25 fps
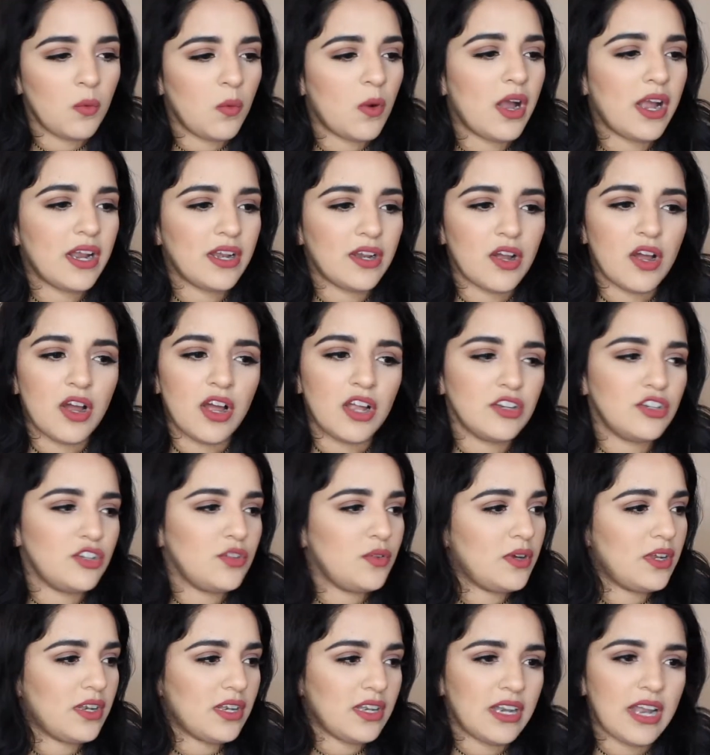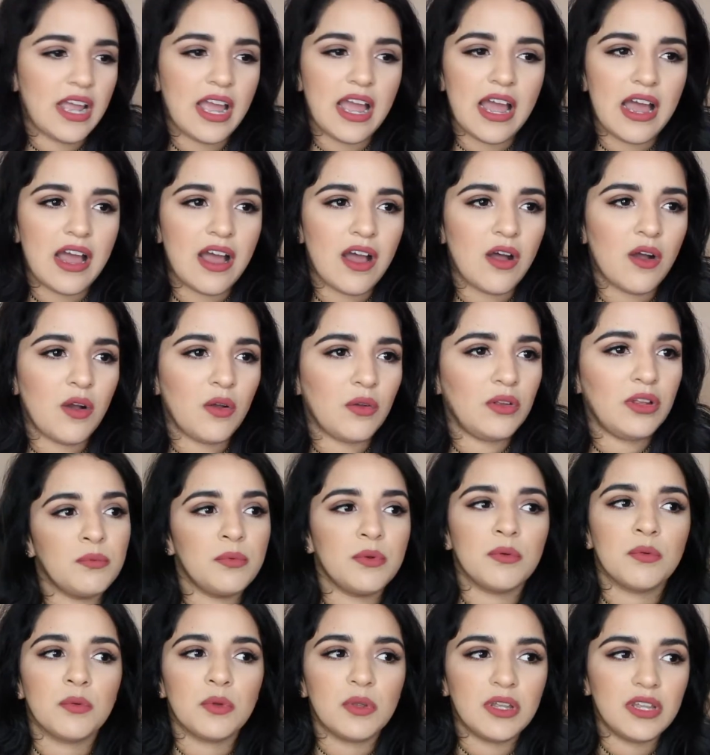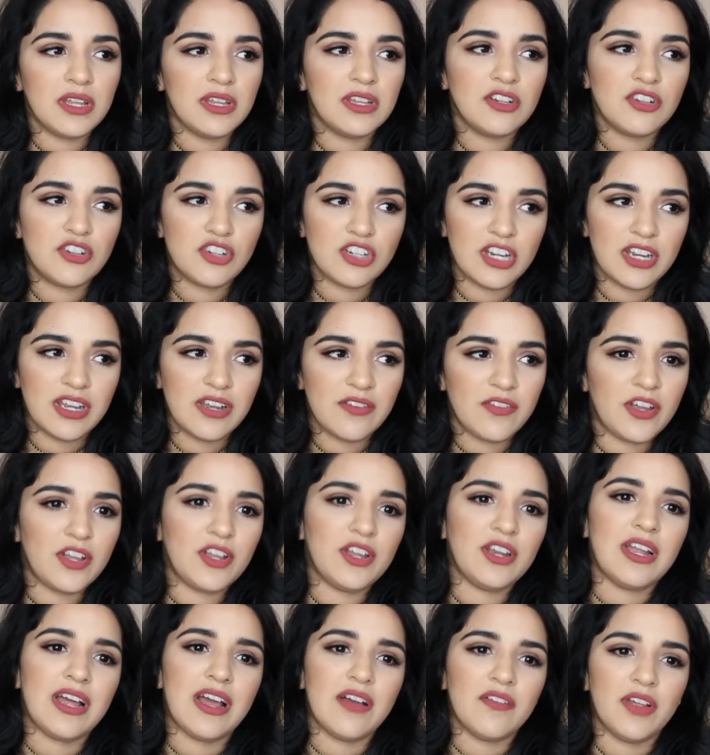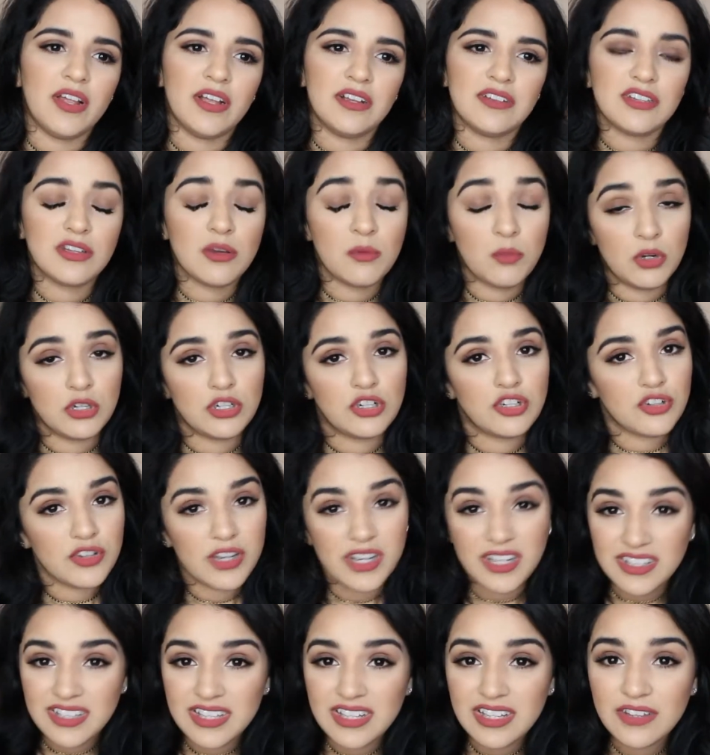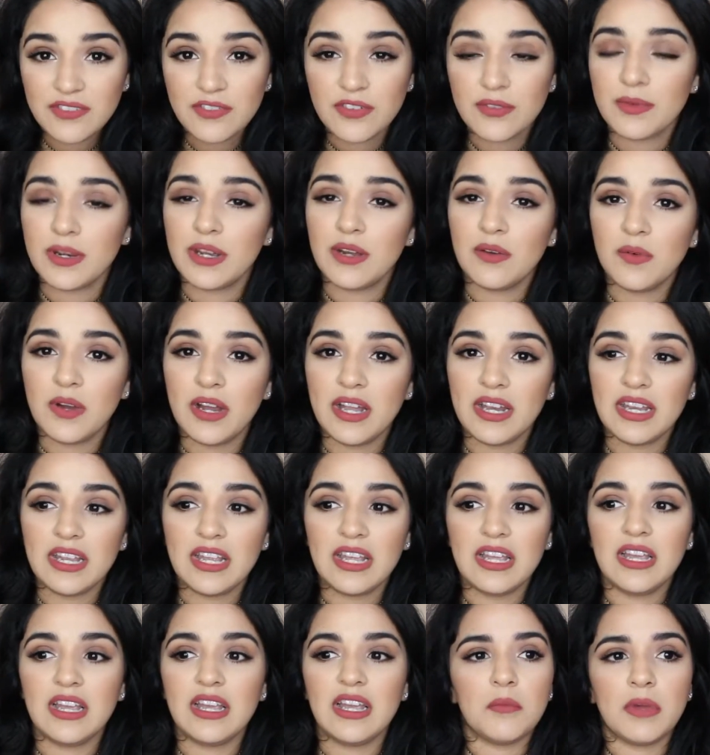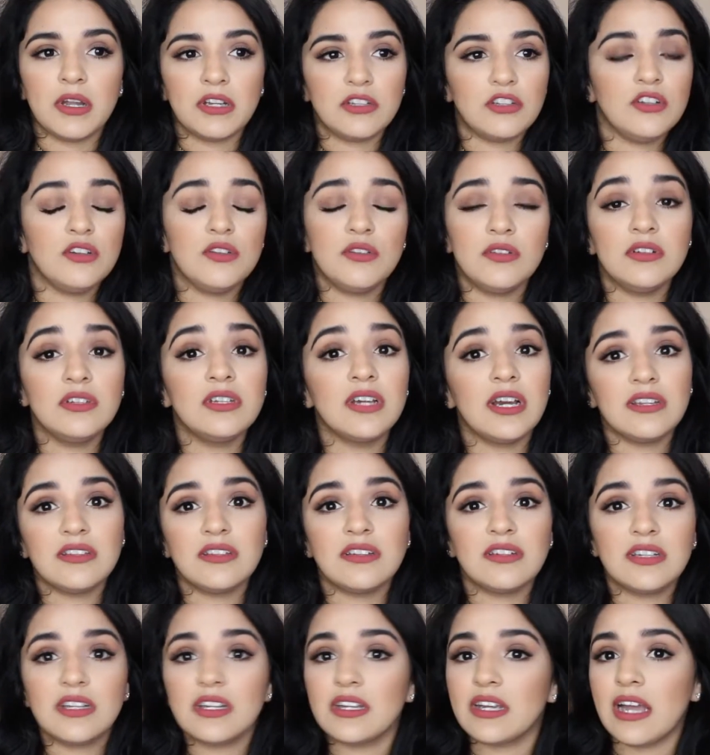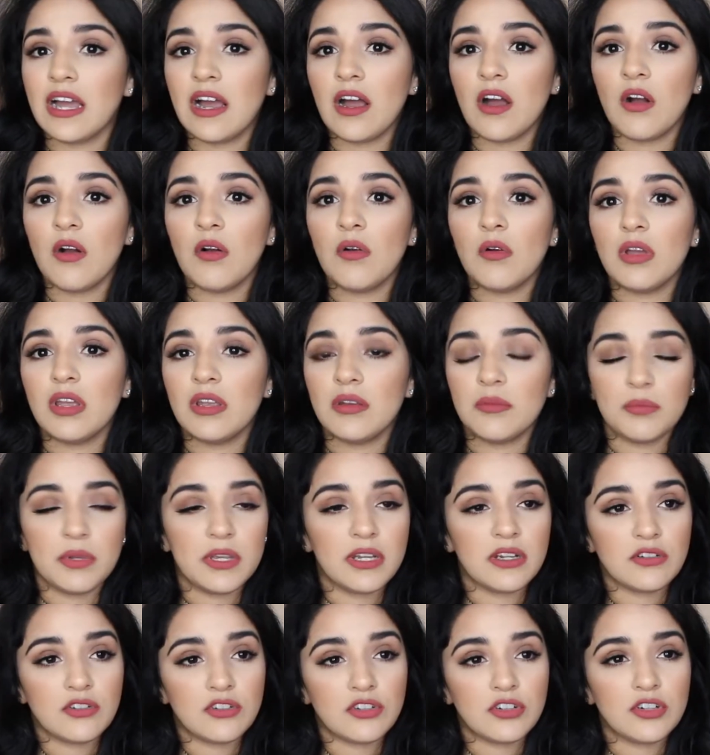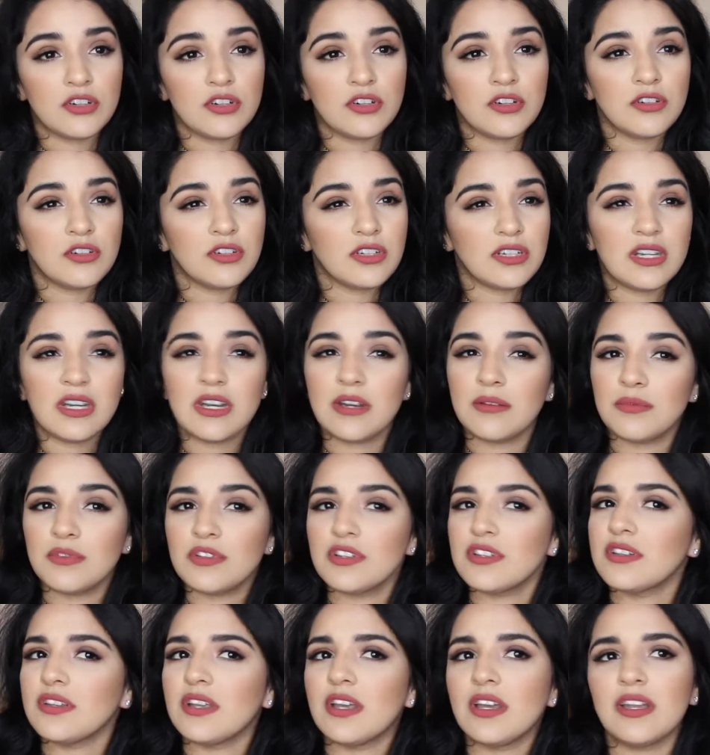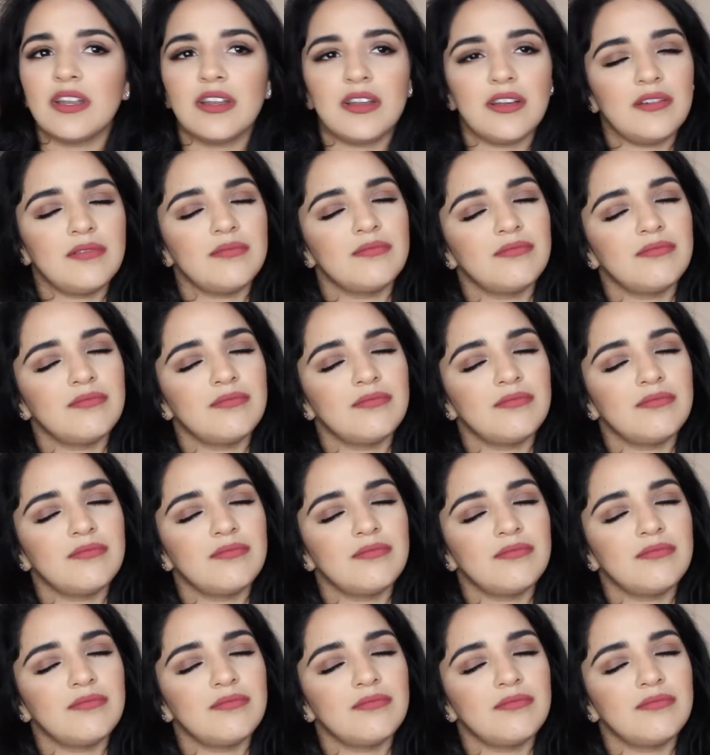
why not do it now? It'd be really legit if I could have somewhat straight teeth for my wedding. My tooth does stick out in pictures, and I'm just hey